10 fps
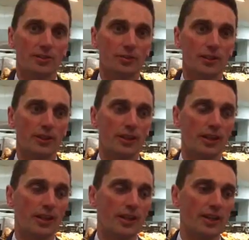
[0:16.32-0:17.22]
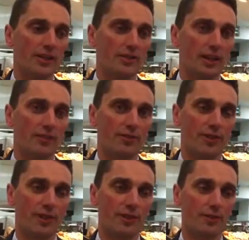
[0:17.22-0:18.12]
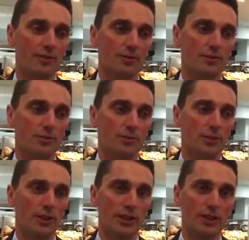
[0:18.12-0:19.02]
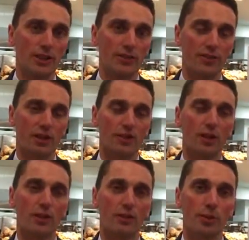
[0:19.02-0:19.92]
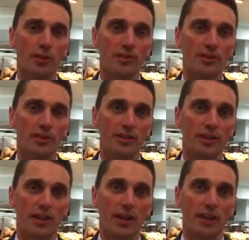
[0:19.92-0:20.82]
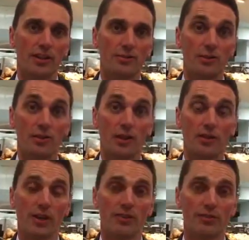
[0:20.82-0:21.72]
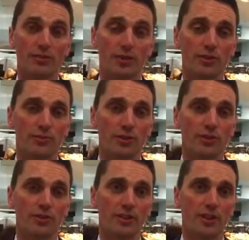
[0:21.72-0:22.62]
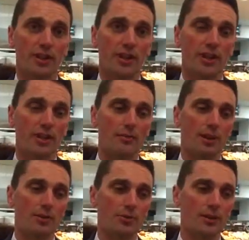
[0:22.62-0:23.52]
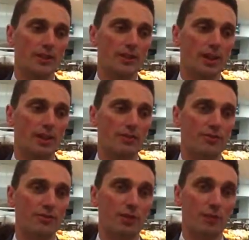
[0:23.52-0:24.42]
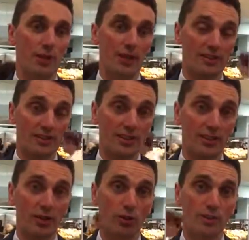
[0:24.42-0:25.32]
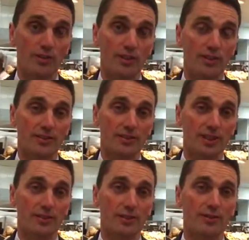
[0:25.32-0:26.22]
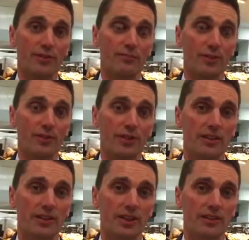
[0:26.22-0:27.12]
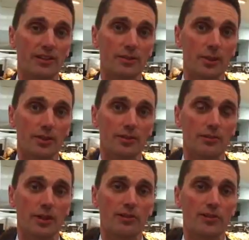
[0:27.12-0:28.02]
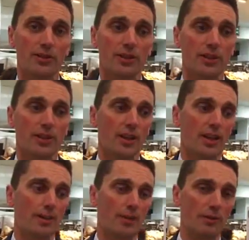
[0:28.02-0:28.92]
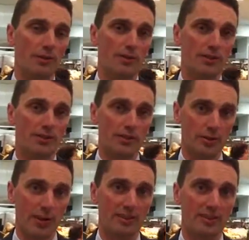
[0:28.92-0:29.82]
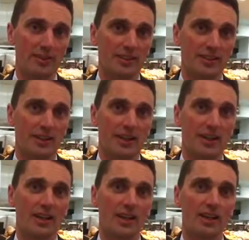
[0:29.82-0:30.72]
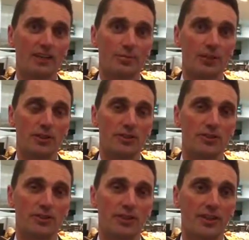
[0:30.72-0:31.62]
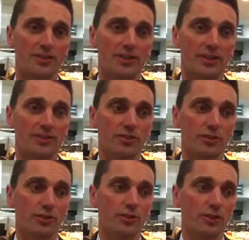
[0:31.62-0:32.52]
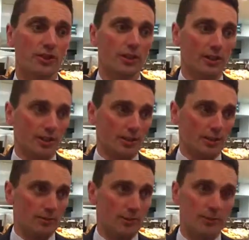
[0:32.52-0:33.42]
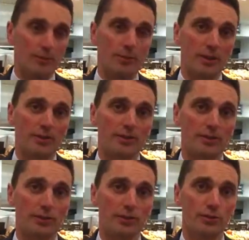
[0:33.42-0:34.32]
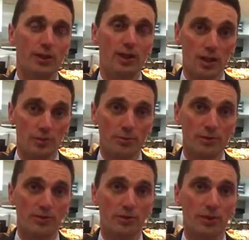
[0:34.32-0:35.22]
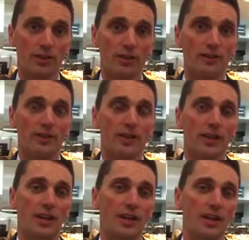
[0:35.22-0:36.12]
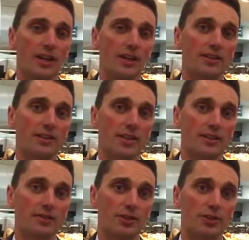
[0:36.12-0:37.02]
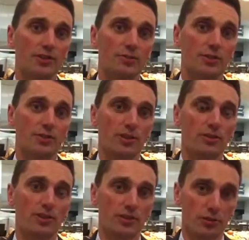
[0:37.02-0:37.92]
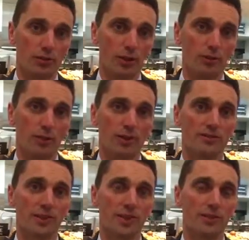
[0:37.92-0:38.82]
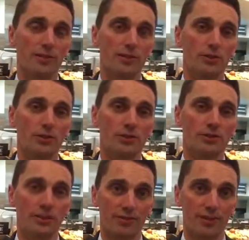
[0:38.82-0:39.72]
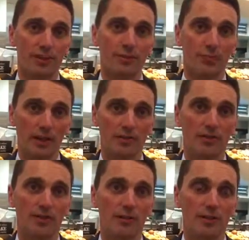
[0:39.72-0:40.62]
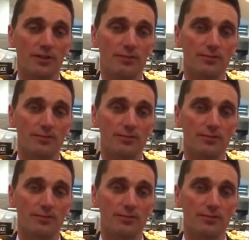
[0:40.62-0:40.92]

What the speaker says: We have really gone for high quality product here, and there has been a great reaction from customers. And we're less than a year old. It's not even our first birthday here yet in the bakery in Wexford, and we've reached capacity, and it has been a huge success. So my tip is to not compromise on quality, and give the customer a very good quality product, and you will definitely benefit from it.